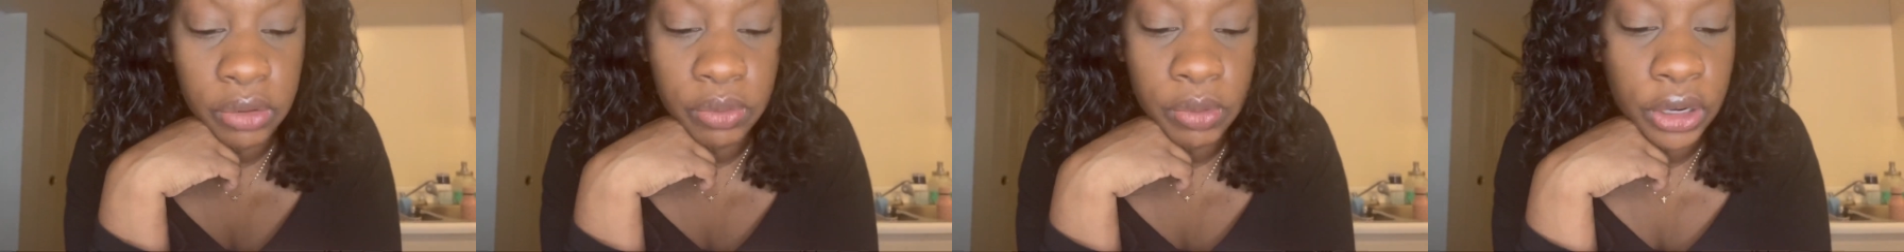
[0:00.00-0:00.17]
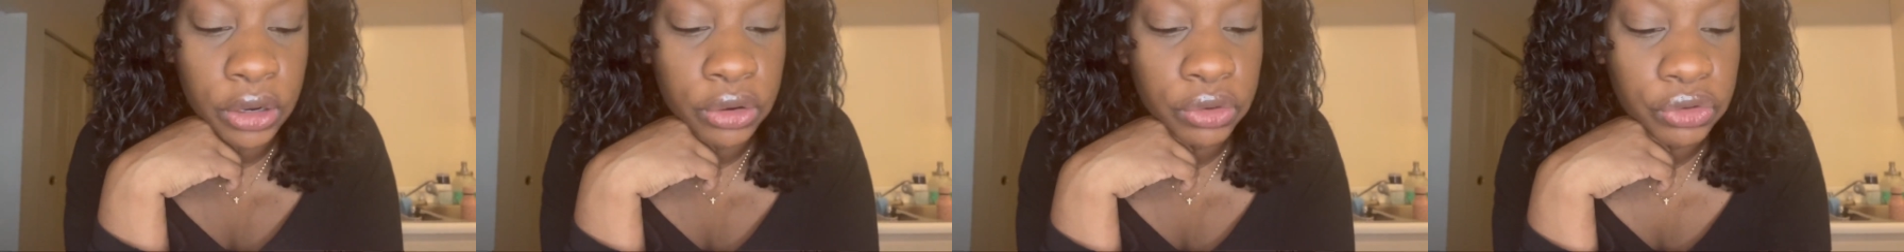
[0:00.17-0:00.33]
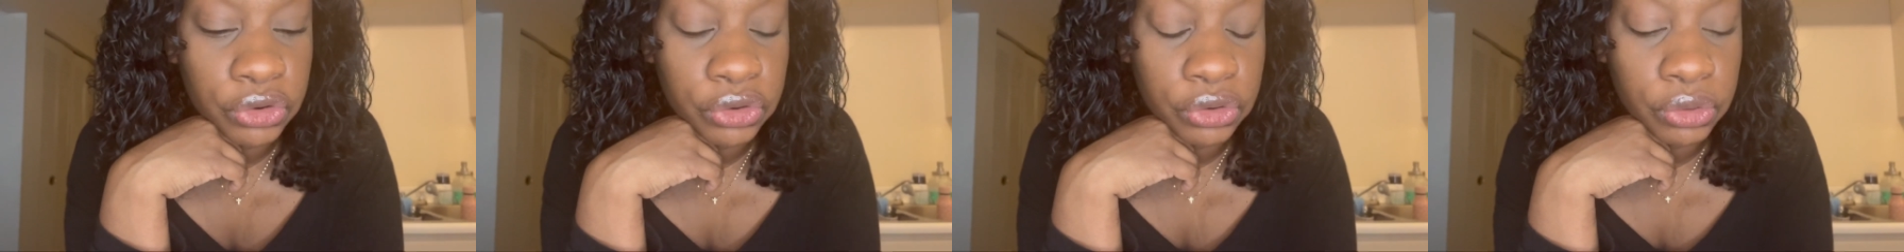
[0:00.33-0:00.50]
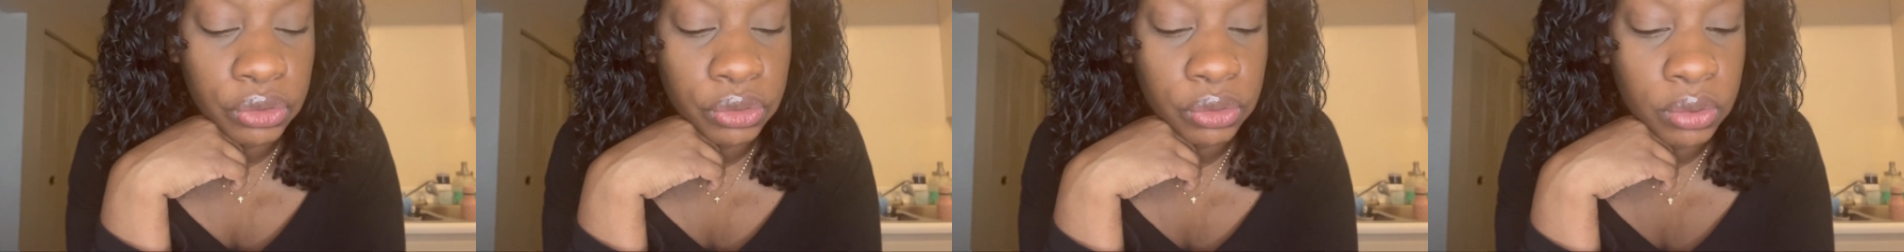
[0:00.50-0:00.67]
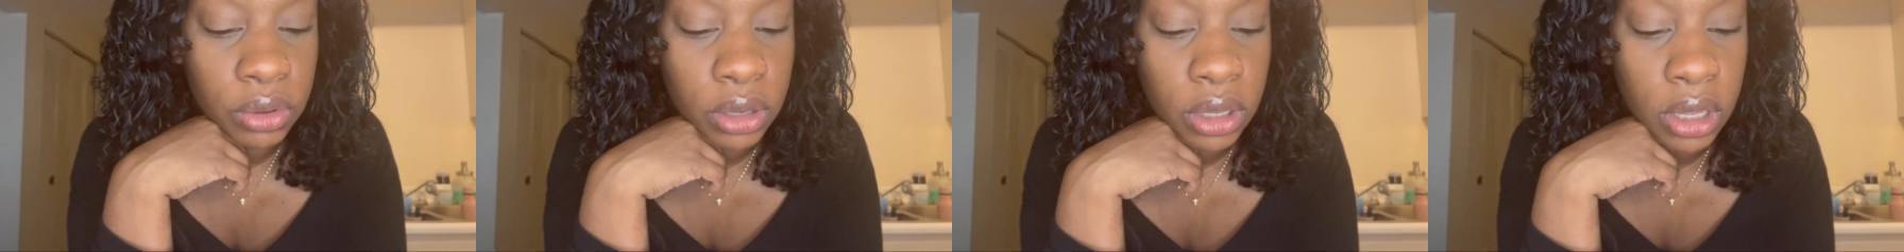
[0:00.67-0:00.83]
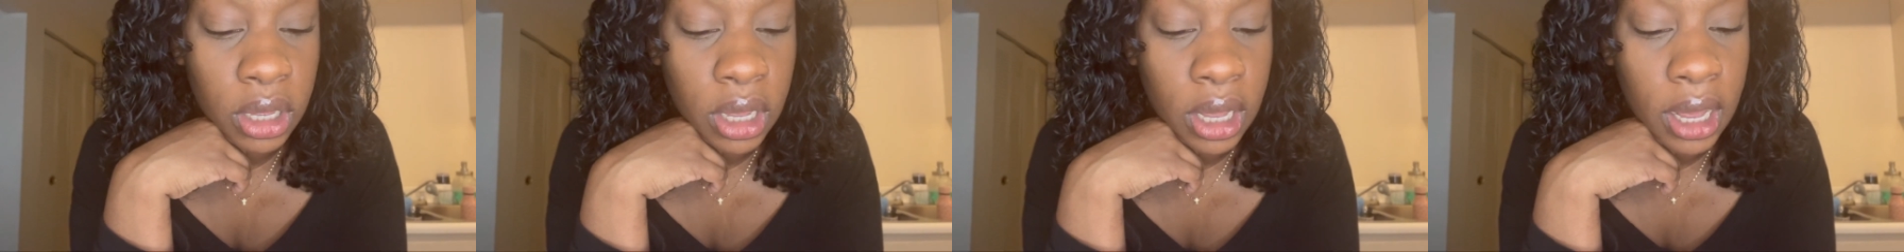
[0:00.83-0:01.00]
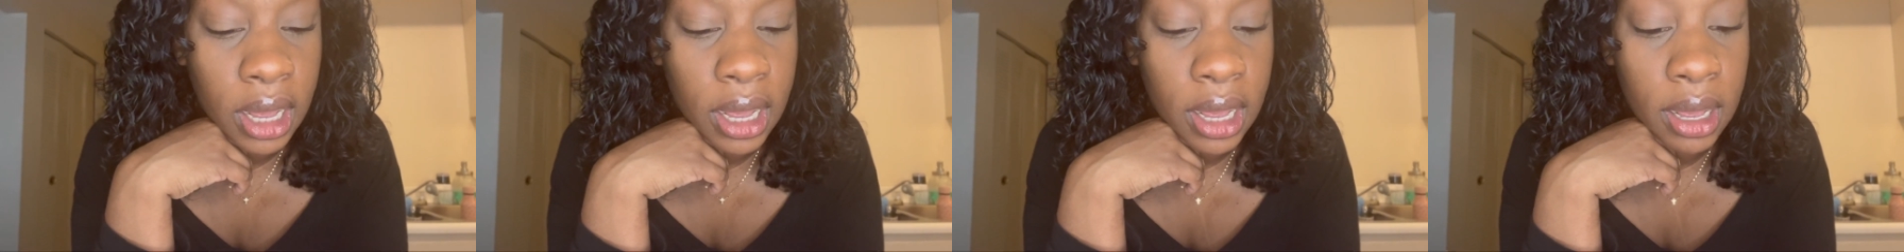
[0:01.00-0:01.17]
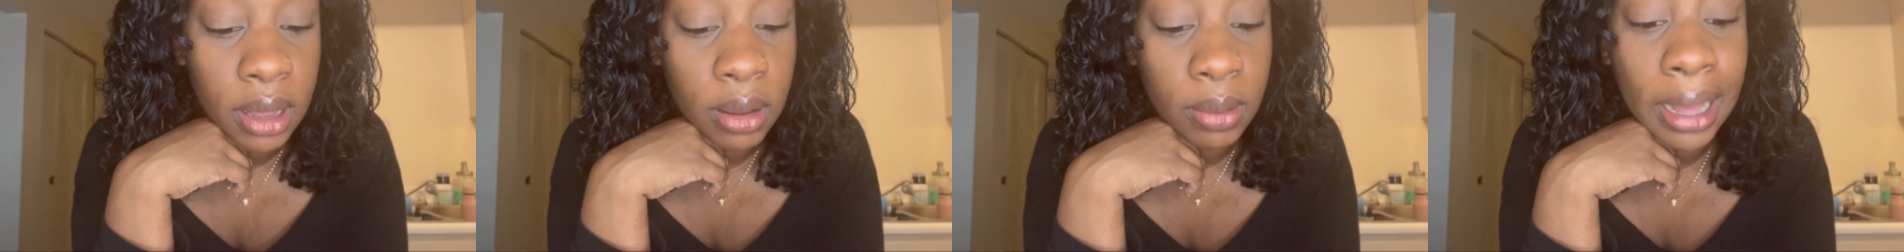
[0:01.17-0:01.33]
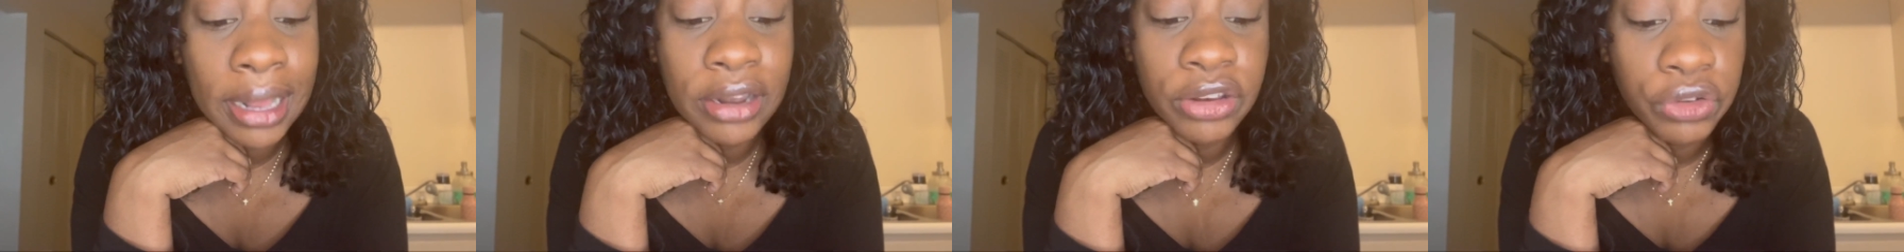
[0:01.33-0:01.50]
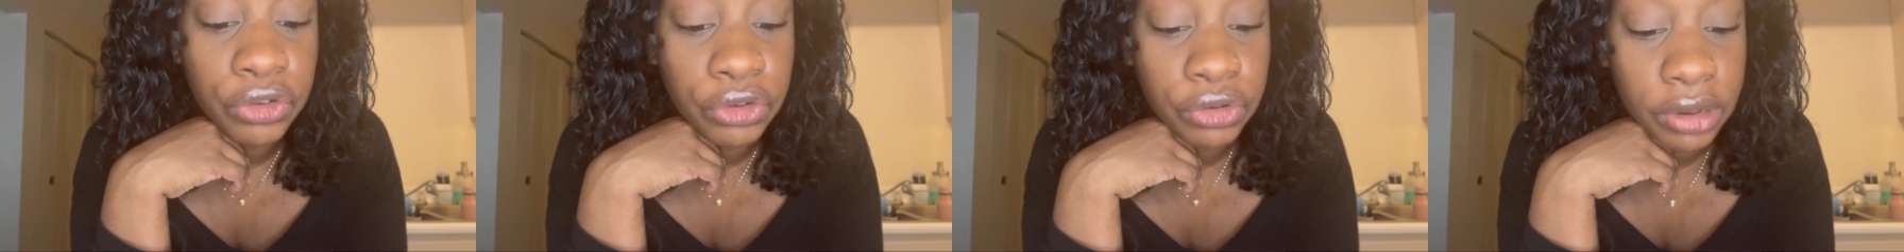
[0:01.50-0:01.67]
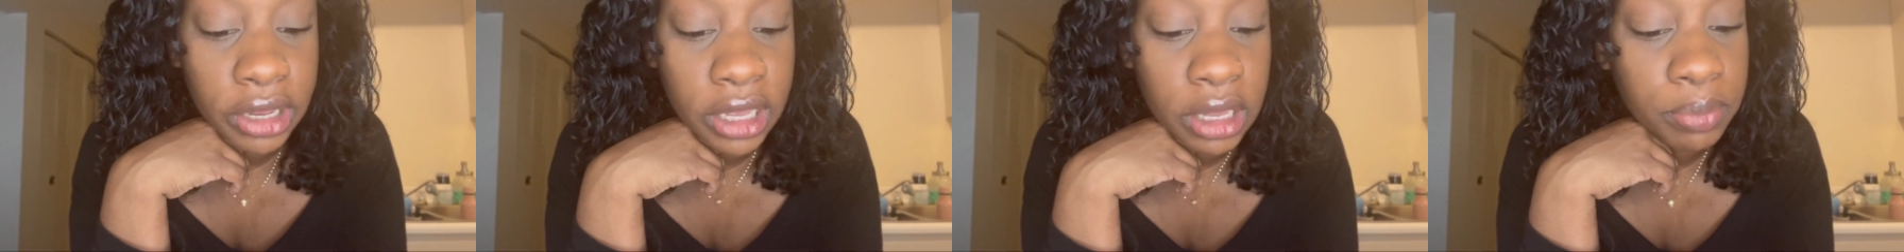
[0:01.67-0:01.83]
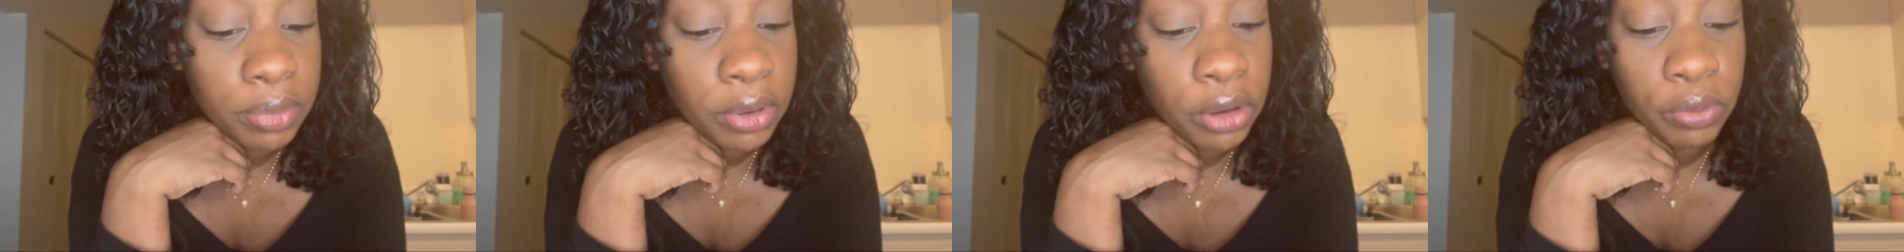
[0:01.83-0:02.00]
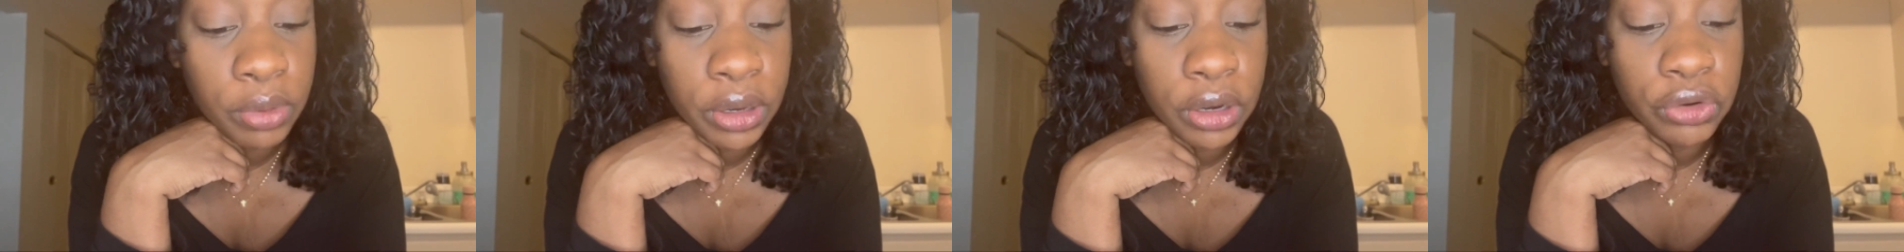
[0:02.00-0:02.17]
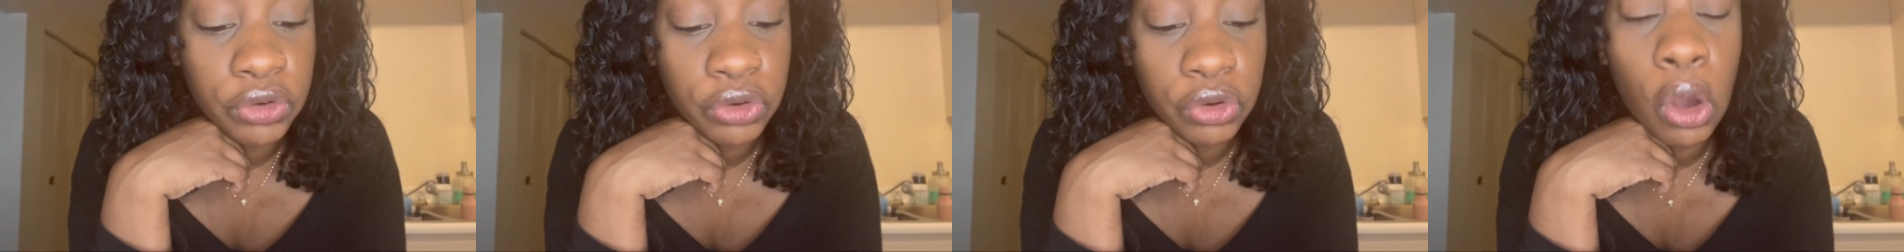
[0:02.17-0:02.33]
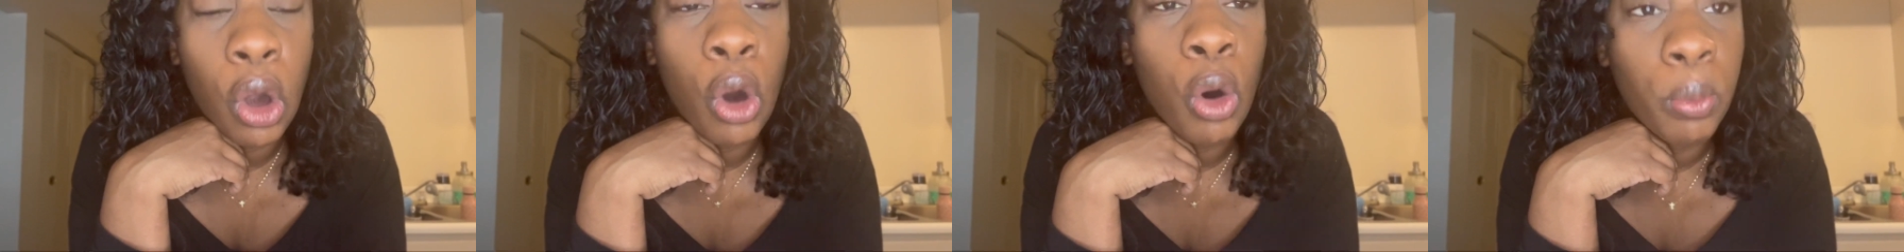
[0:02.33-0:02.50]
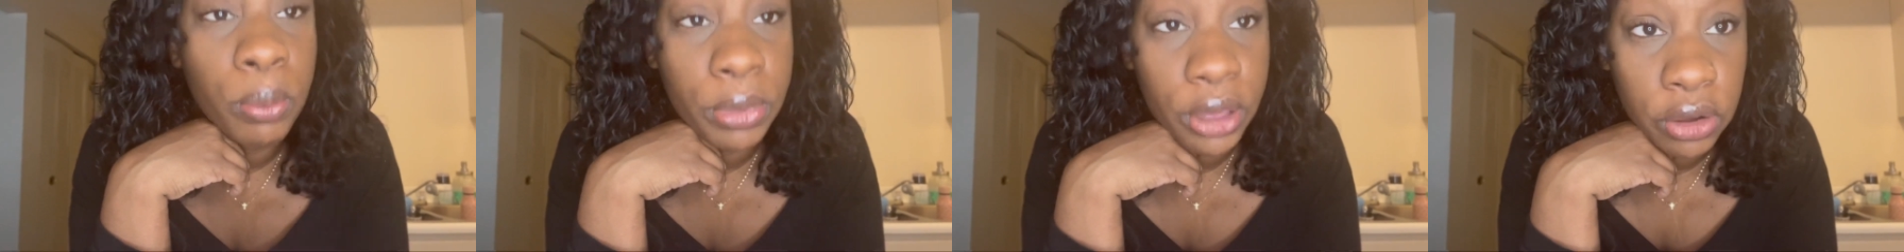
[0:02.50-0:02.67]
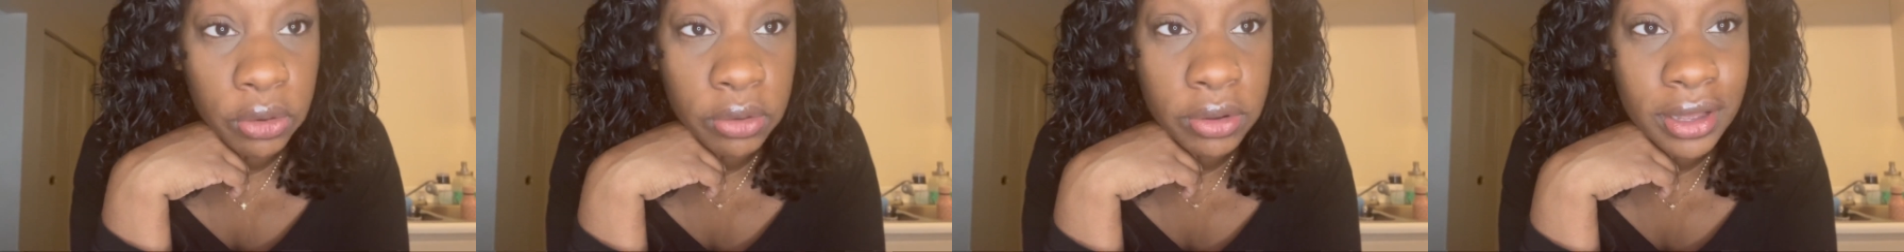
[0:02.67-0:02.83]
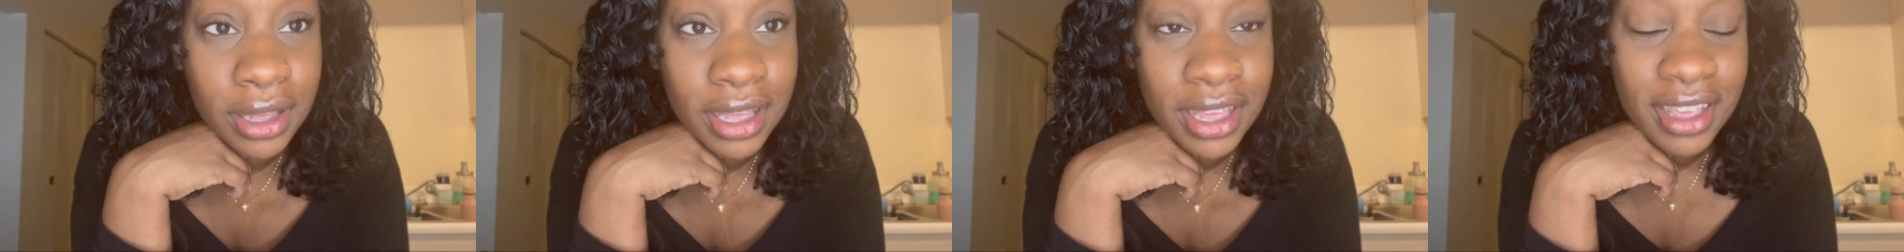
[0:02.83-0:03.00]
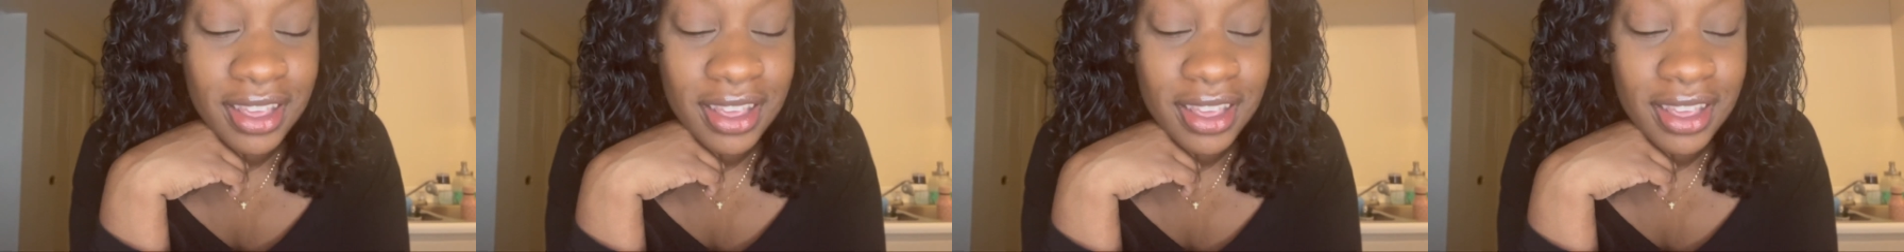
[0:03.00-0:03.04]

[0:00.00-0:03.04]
We don't do I do Greek, but we don't do whole milk.